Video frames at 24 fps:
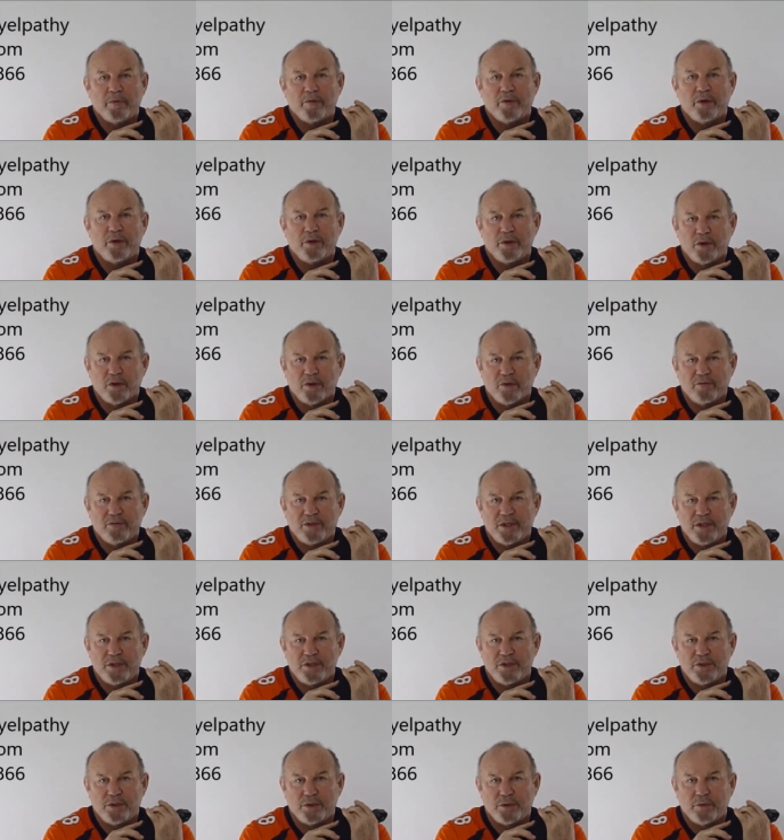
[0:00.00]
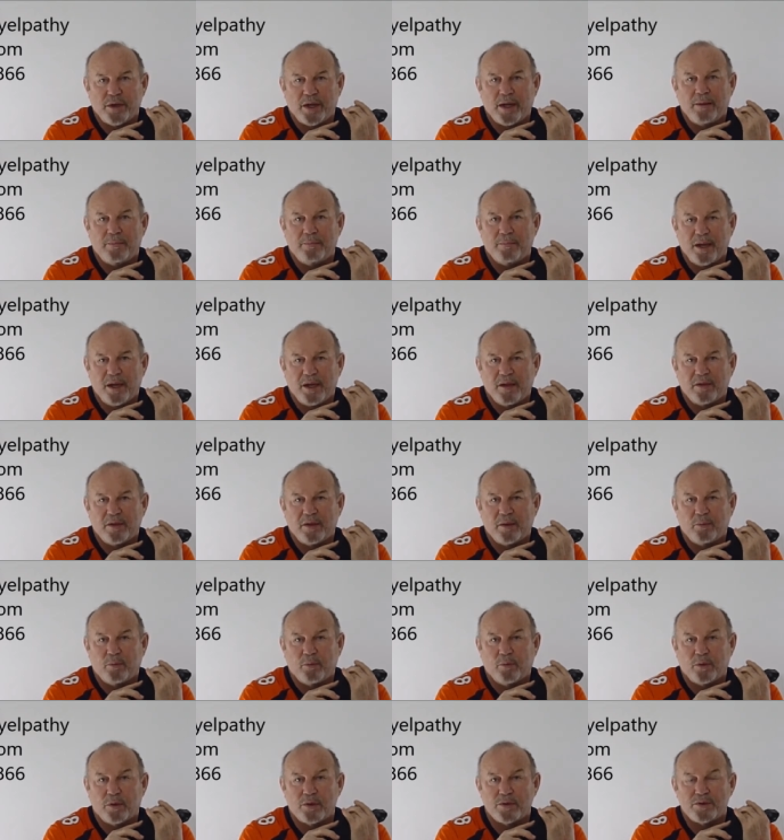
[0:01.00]
the nerve tissue and make
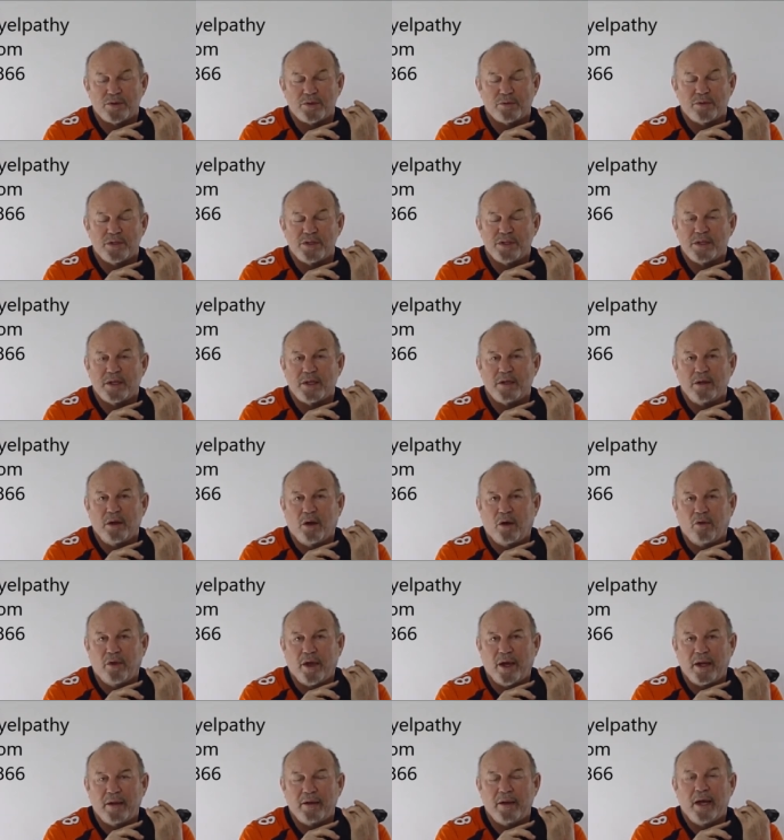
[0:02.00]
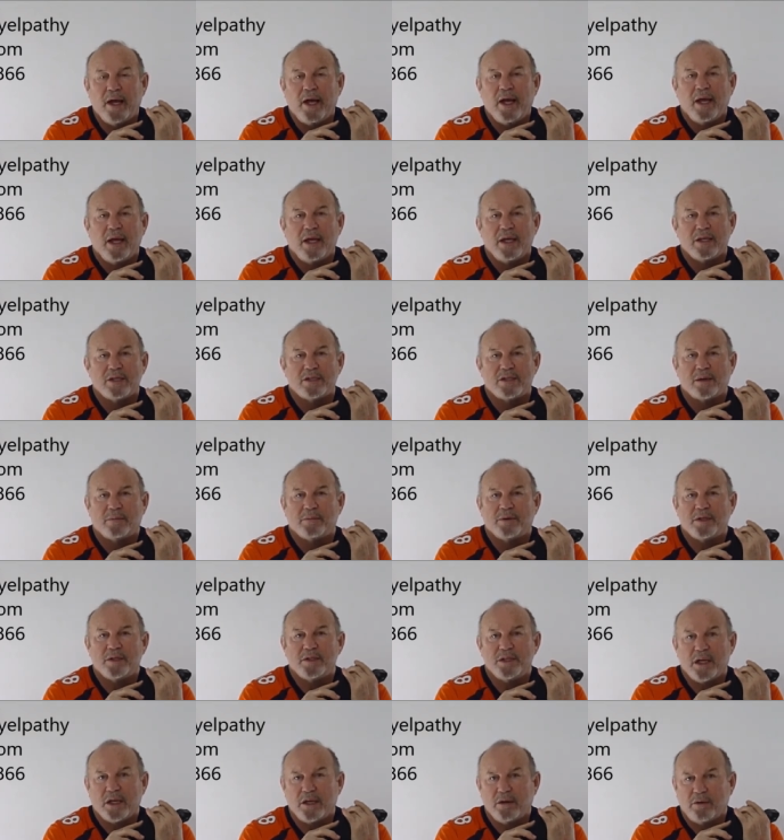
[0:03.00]
them worse. The reason I know that is I'm
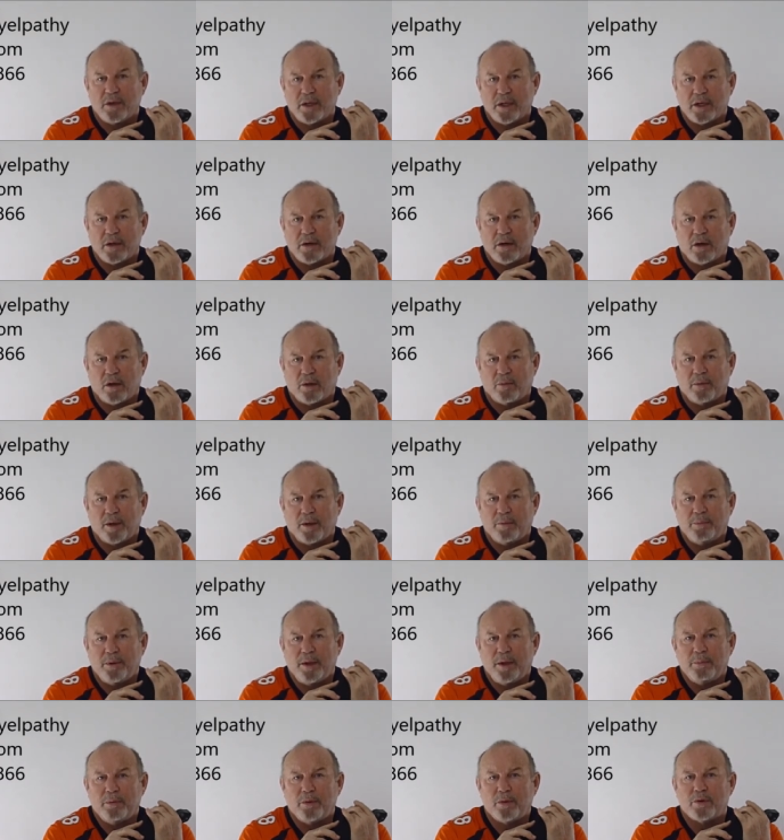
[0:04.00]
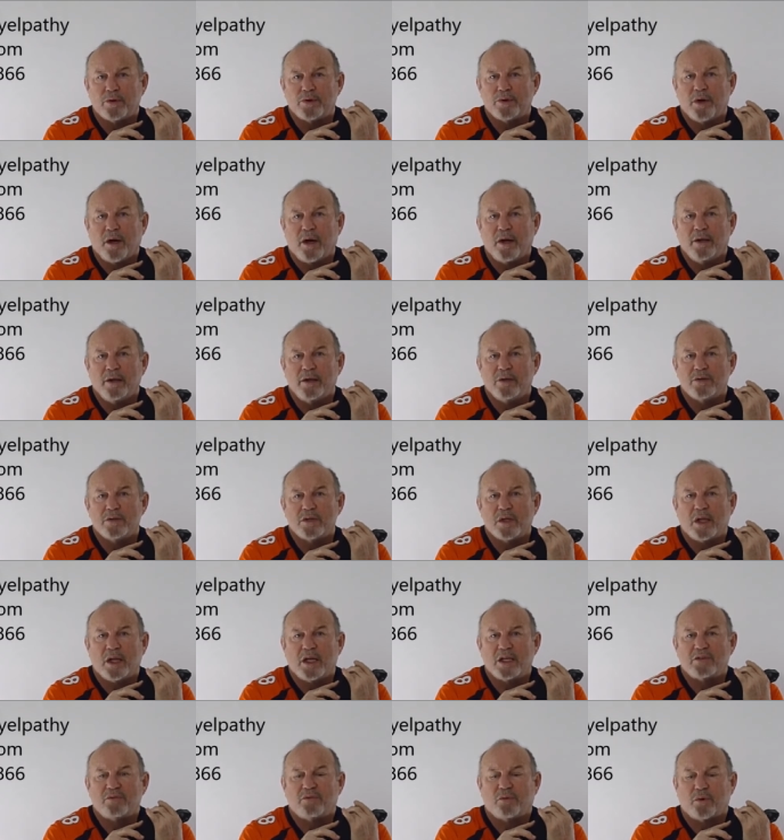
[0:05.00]
continually called by people who are trying to use
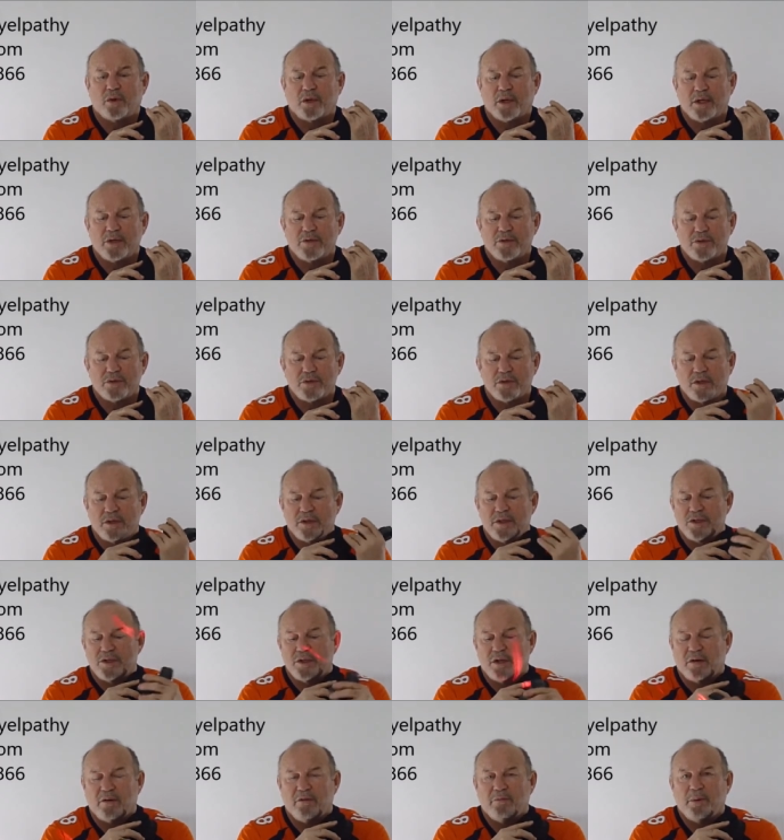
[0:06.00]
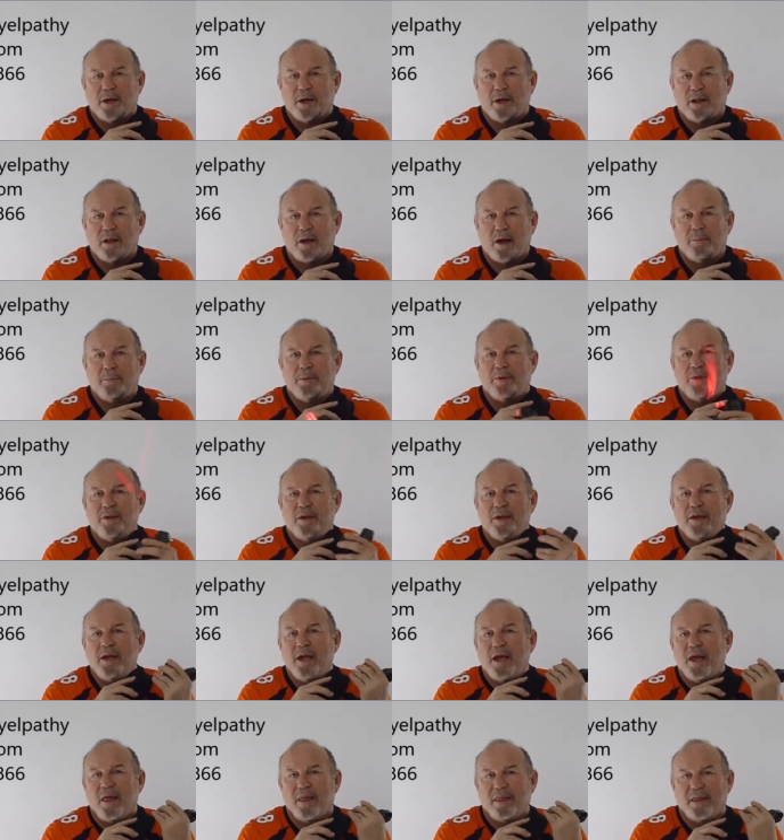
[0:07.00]
class 4 lasers on degenerative myelopathy.
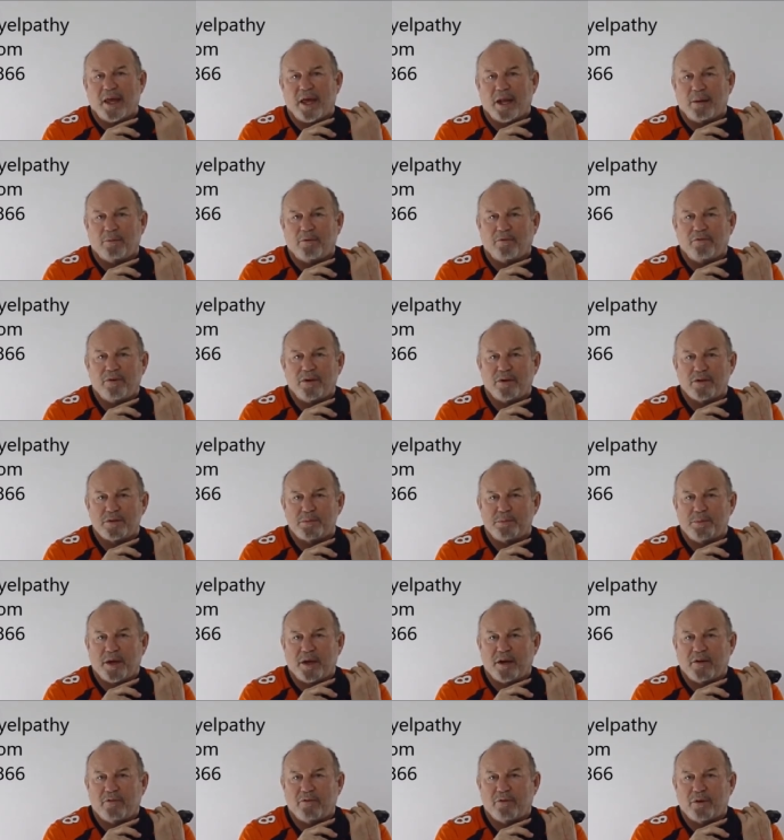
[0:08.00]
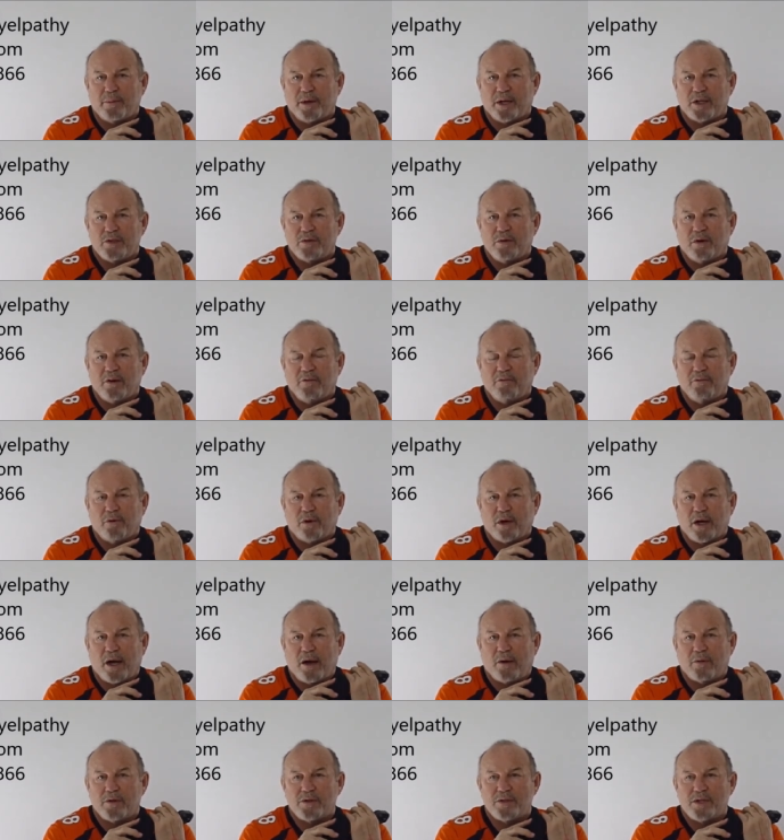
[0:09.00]
The animal feels better for about 24
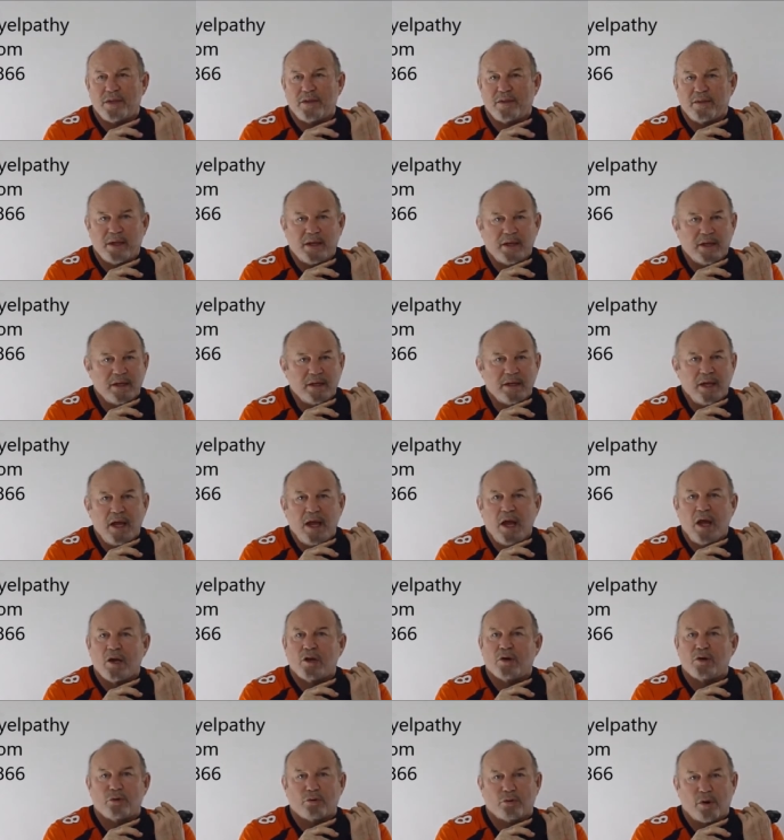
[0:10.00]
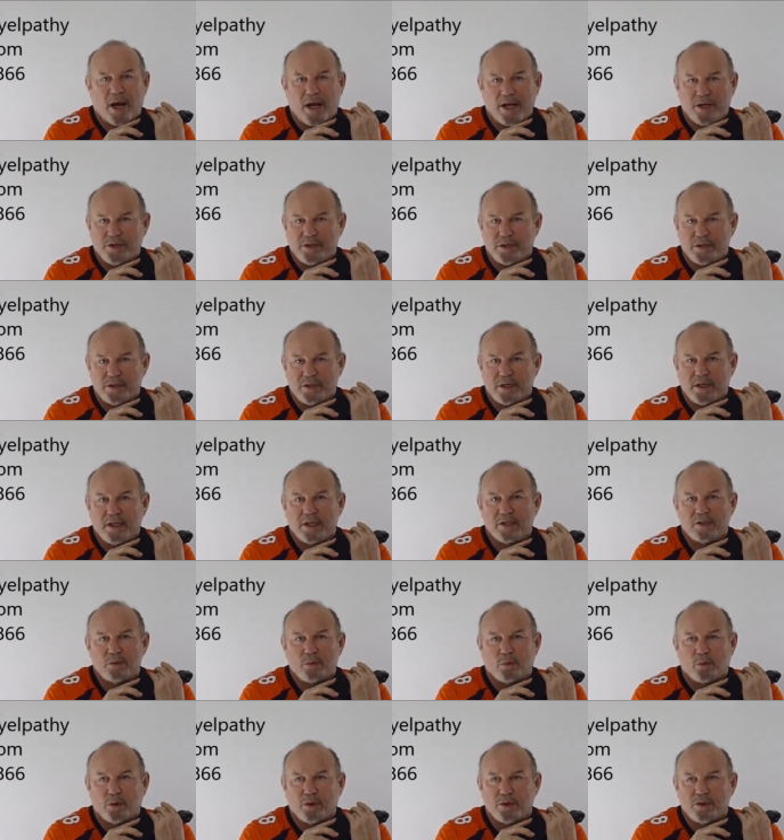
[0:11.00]
hours and then crashes,
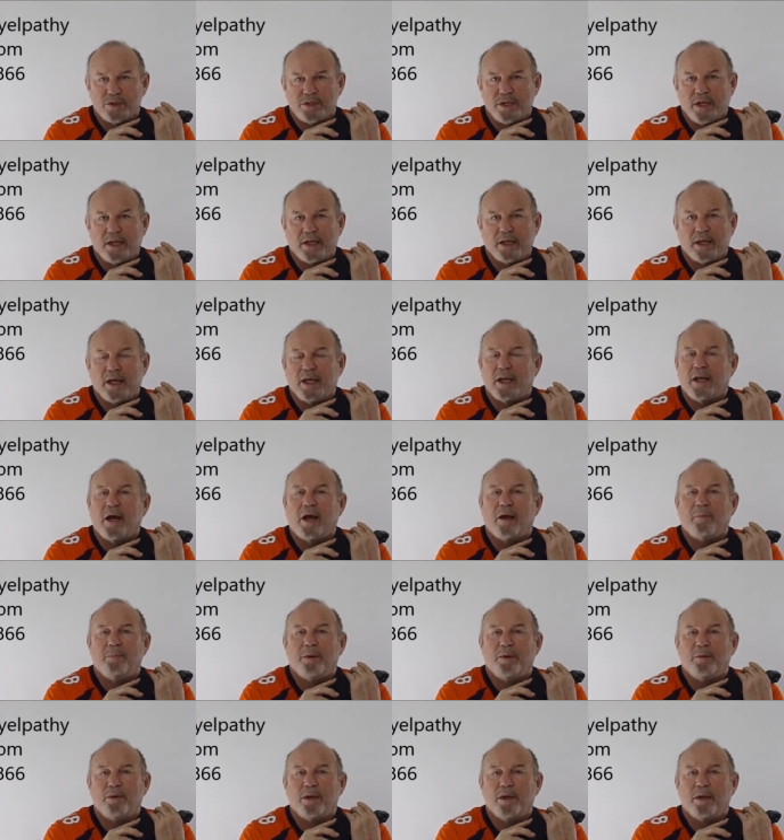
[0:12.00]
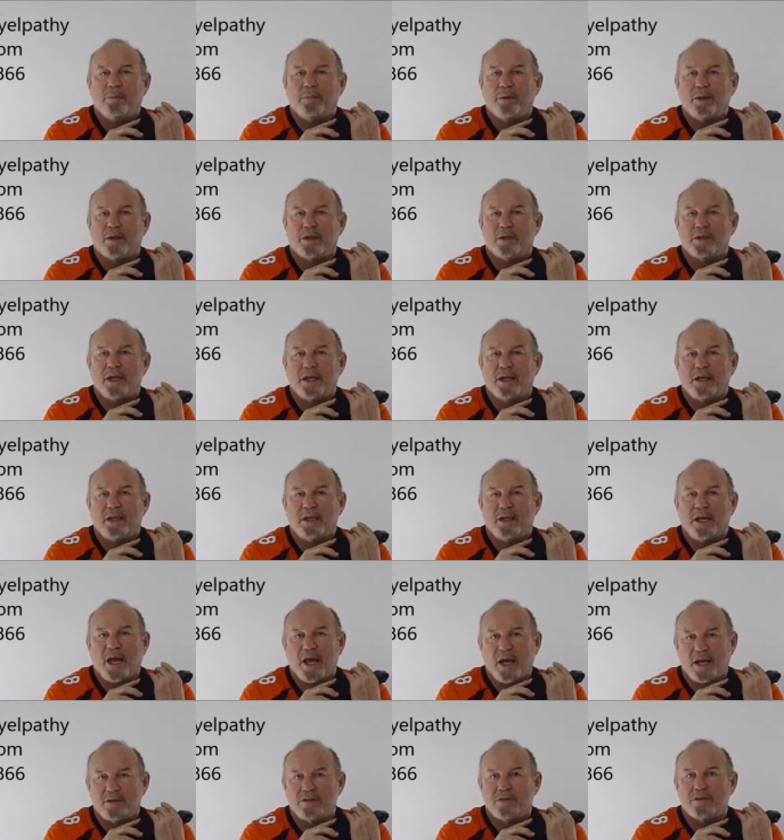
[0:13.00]
gets worse, and cannot be rehabilitated and
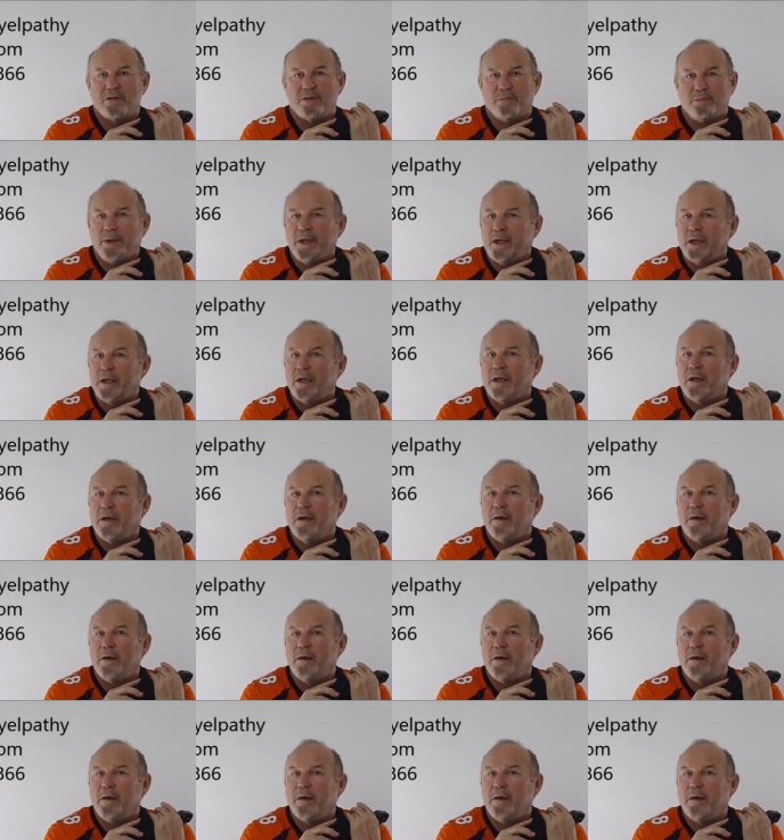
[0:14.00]
has to be